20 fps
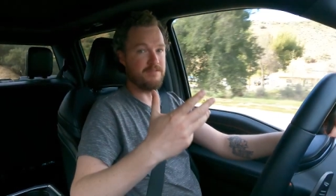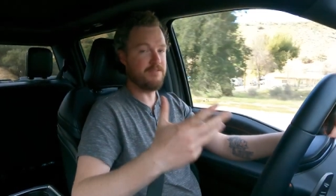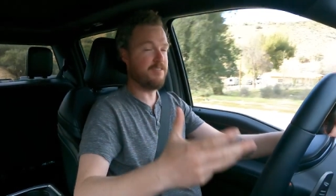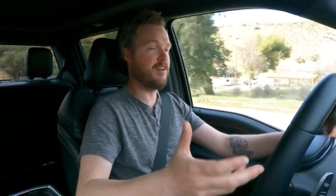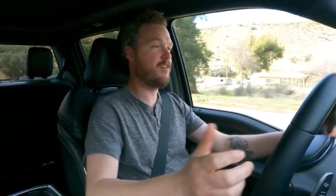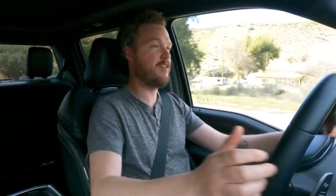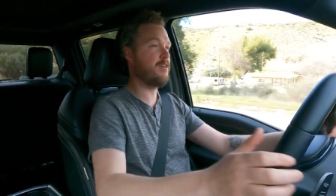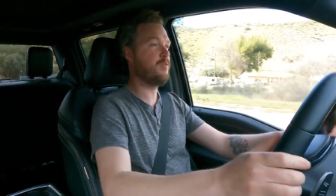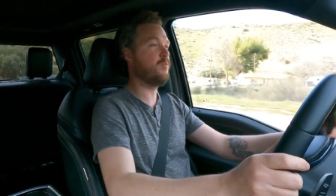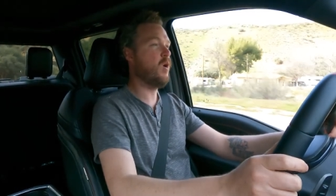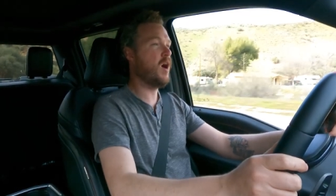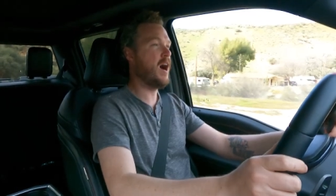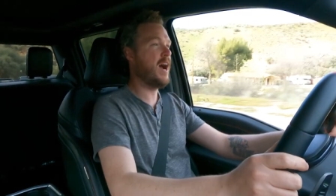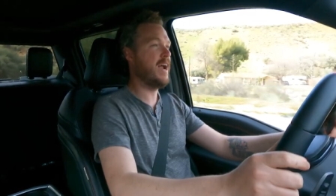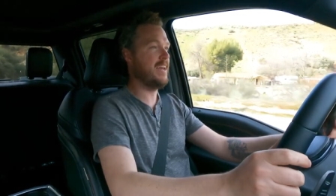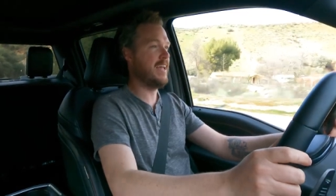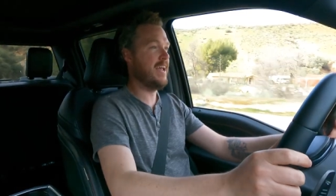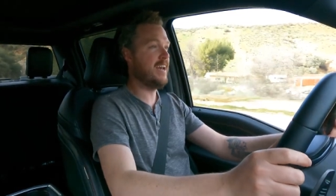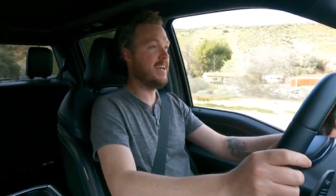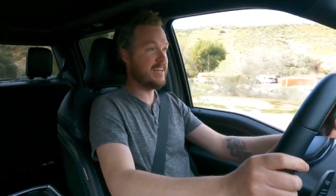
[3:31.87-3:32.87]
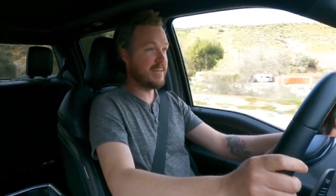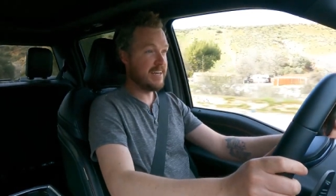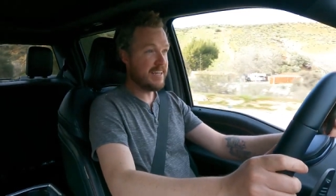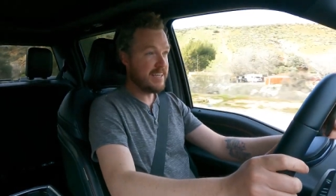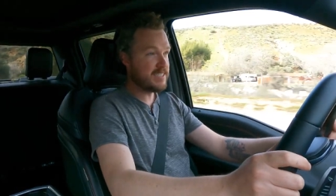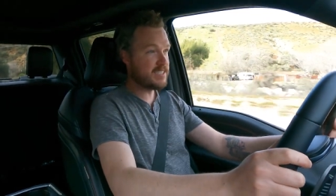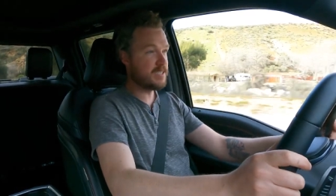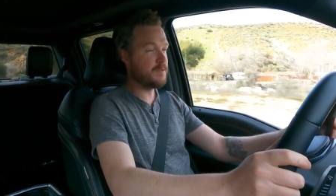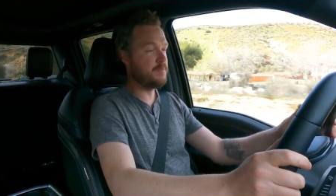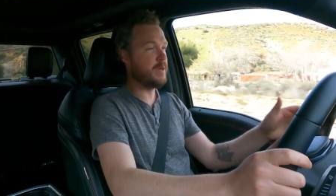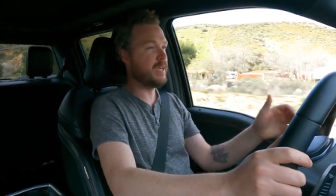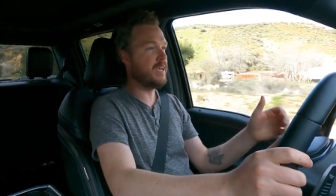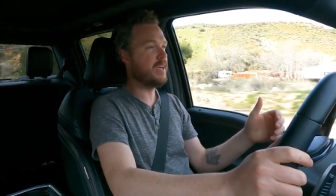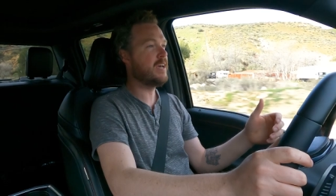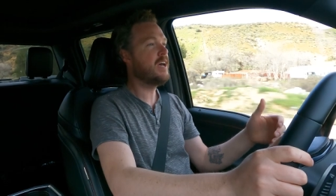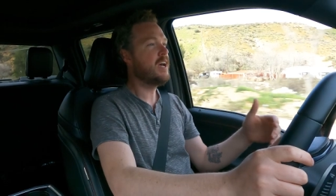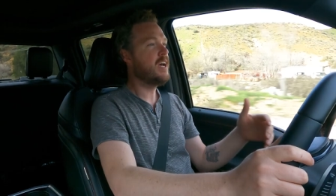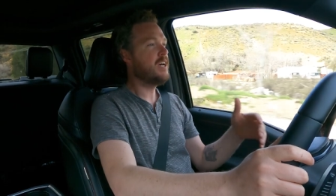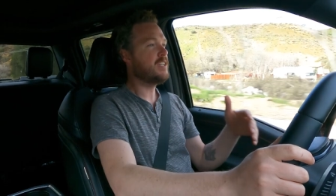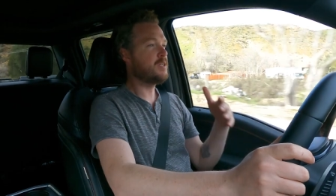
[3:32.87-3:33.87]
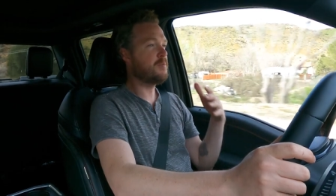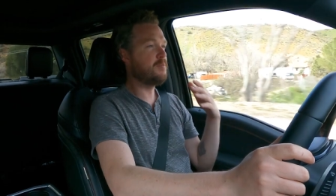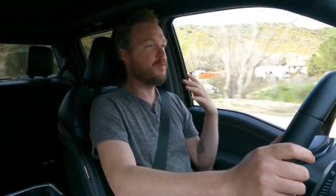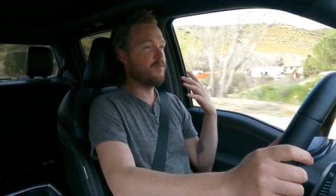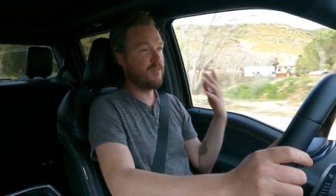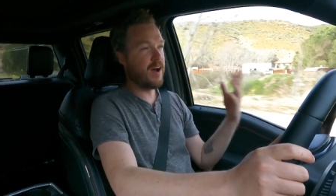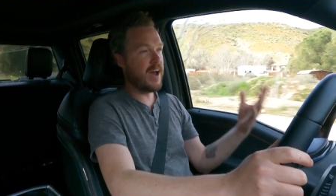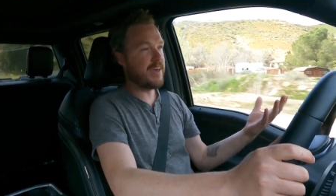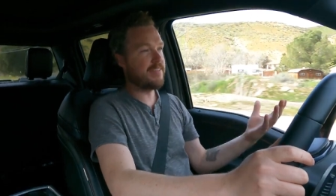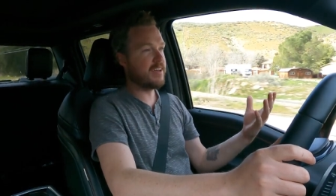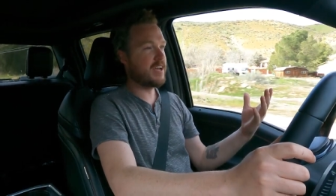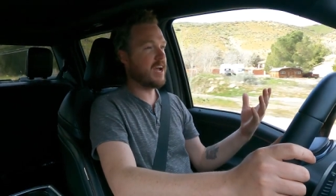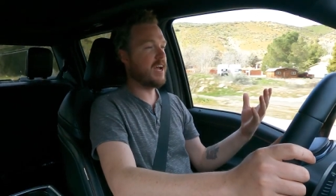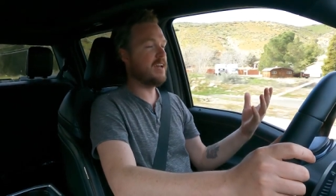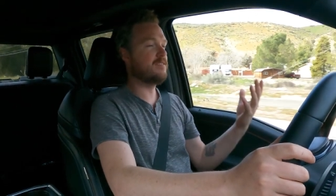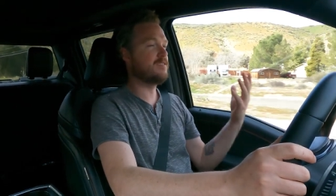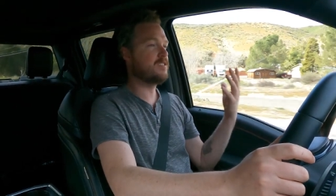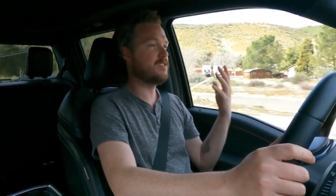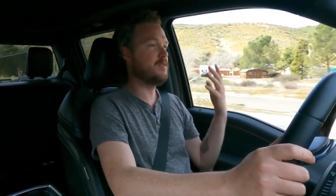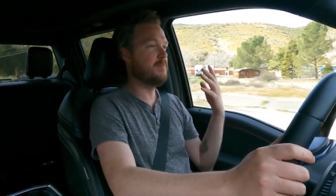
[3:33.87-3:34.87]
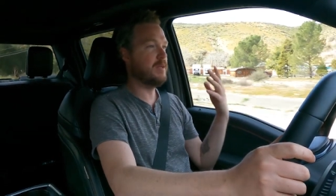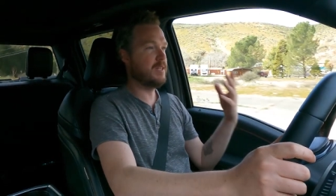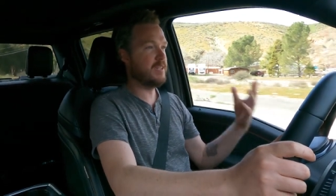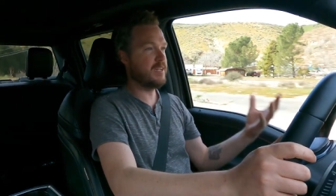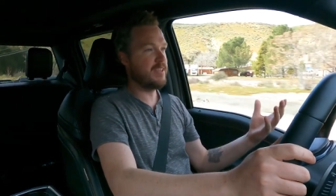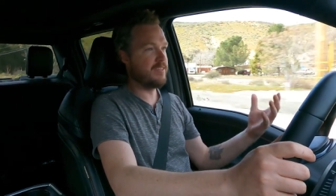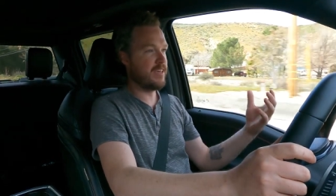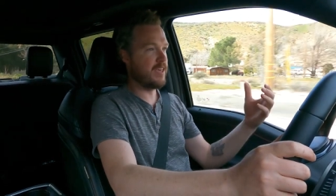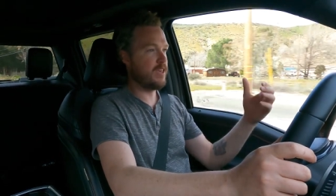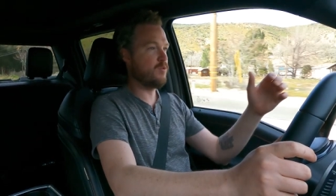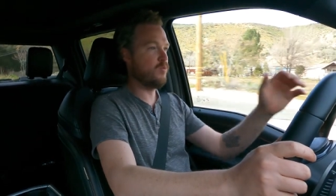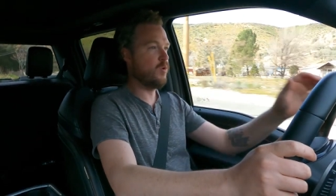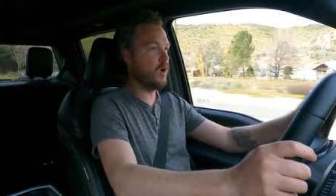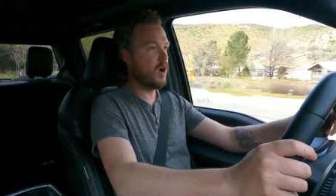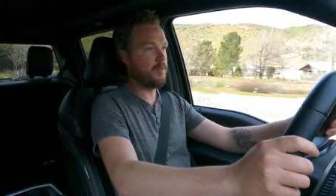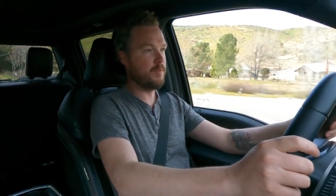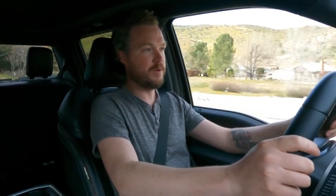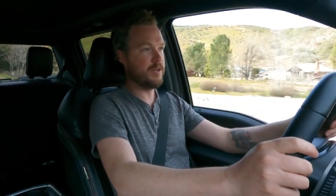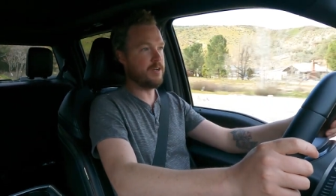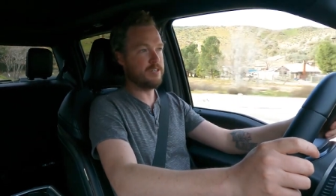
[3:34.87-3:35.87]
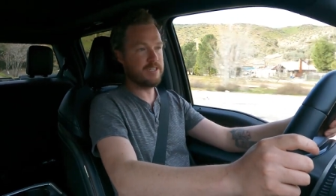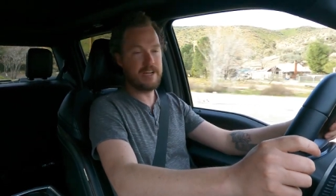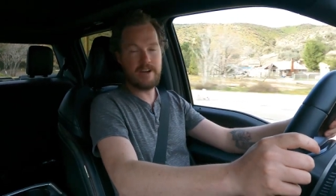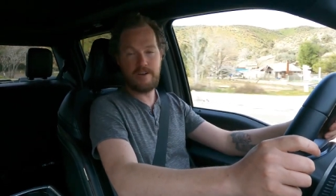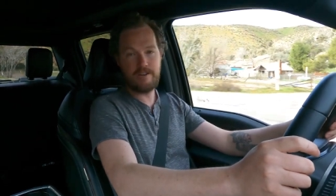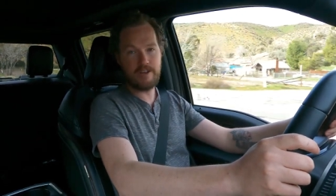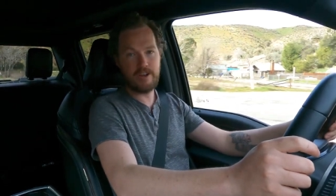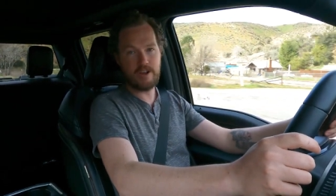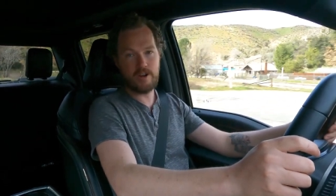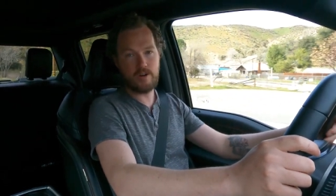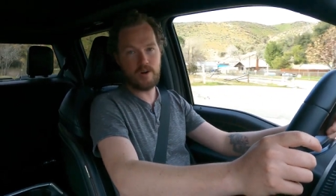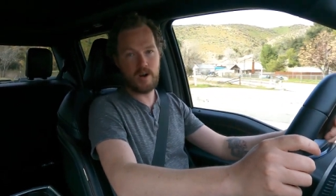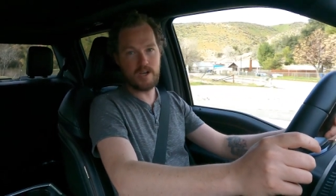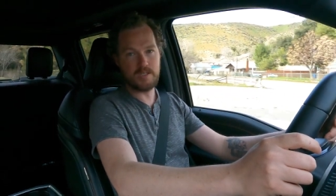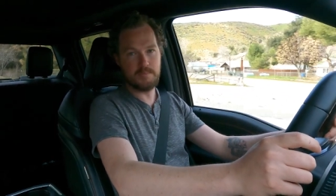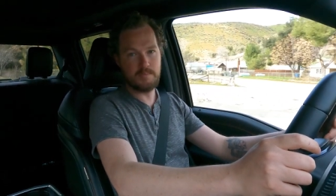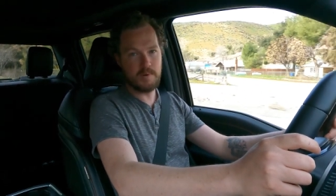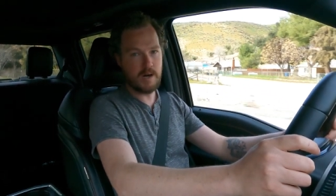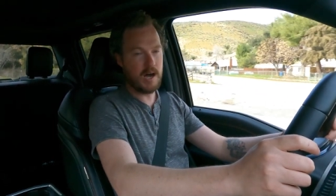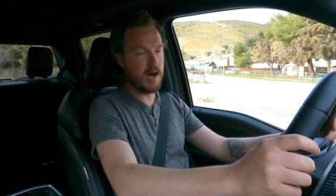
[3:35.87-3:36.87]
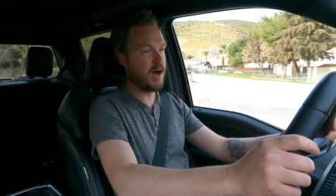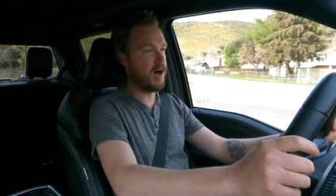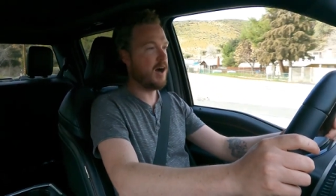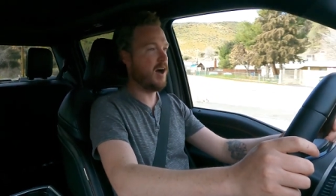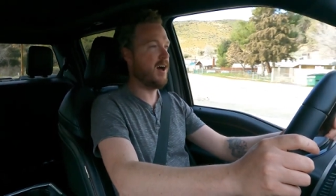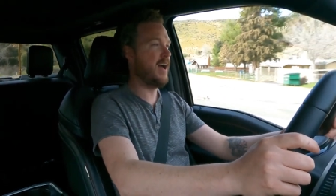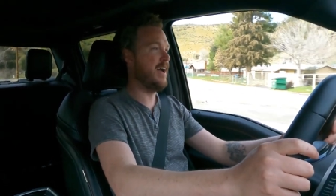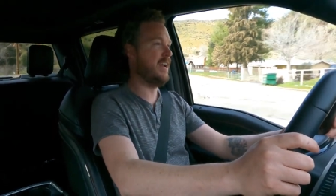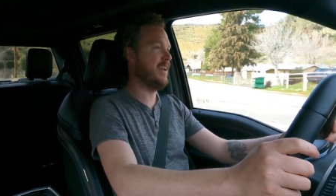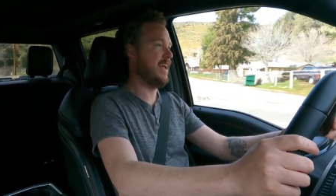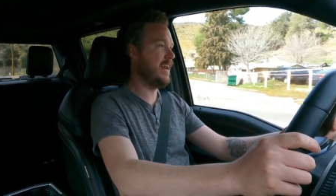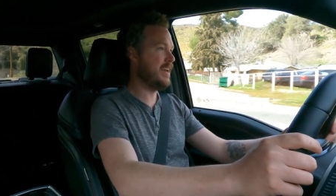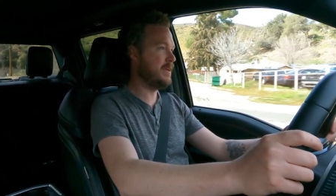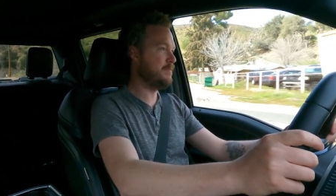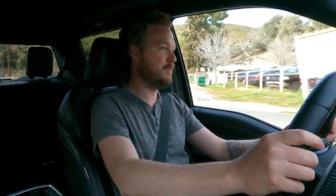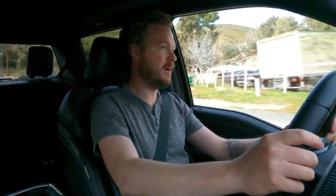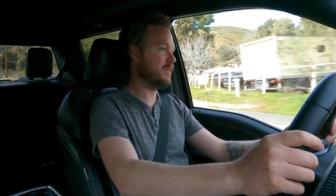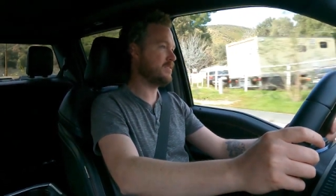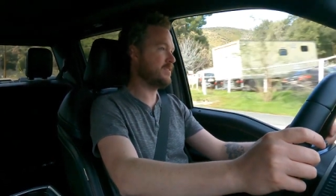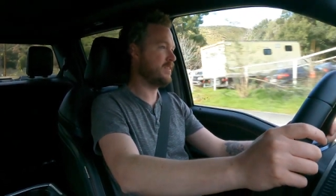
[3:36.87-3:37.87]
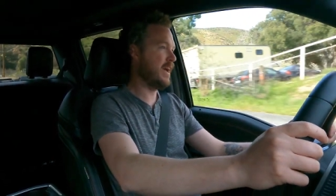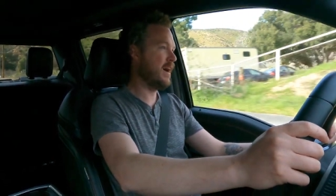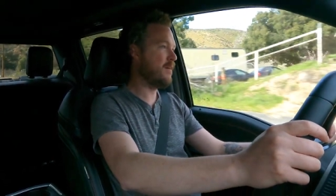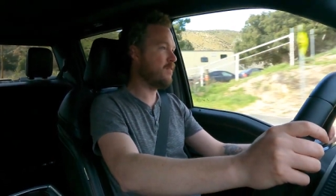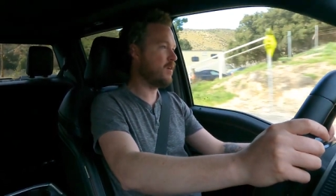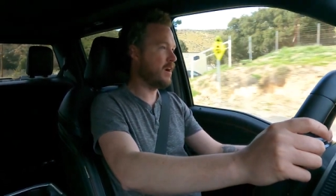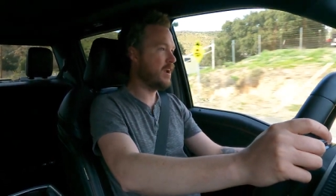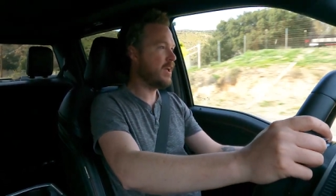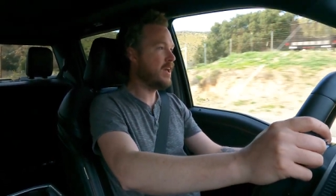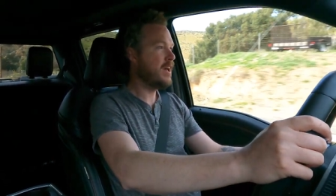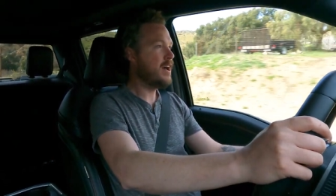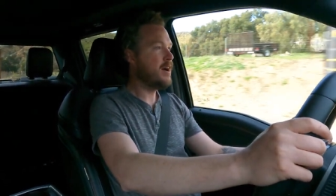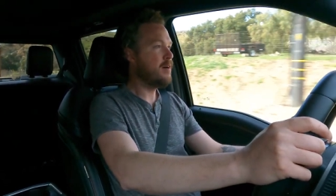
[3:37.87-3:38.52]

very wide, and it needs to be to provide the kind of stability that you want when you're tearing across Baja at 80 miles an hour.